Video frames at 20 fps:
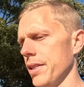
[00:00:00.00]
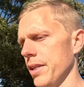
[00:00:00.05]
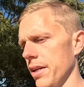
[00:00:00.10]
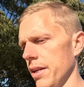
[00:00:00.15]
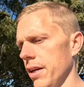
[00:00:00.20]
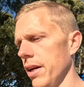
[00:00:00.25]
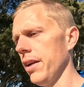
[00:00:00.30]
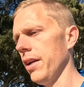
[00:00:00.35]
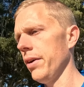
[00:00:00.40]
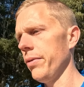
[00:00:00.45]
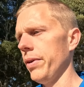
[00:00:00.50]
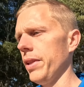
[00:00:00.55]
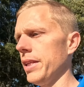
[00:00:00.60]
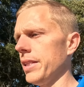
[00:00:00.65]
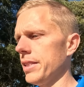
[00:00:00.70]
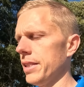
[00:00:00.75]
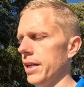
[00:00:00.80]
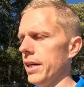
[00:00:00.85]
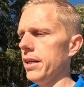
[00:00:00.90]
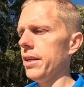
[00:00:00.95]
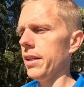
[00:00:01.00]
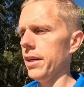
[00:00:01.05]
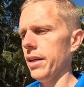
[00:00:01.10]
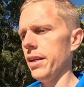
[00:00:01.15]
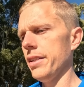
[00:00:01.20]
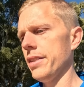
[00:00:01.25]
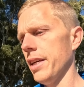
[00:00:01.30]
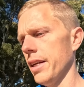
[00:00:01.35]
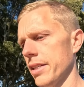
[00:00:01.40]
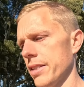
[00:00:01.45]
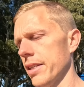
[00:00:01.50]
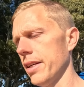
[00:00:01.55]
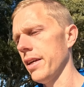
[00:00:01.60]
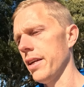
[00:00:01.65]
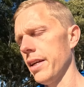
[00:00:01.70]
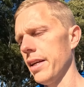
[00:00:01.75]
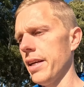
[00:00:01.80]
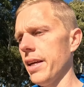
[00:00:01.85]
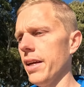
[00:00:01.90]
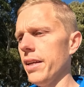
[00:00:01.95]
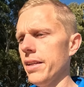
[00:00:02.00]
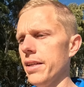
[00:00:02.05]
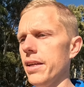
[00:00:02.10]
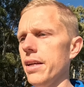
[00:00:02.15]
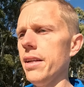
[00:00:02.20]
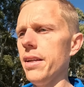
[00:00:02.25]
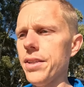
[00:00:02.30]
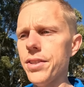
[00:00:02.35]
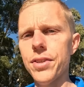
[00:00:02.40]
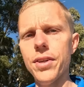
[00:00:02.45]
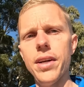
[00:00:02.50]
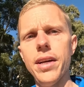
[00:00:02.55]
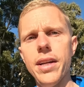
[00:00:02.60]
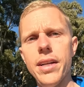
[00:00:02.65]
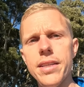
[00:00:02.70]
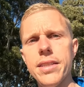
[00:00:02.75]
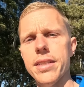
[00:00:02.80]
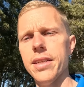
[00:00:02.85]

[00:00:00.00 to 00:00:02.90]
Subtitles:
and I don't know when the seed cleaner is actually going to get here to treat it.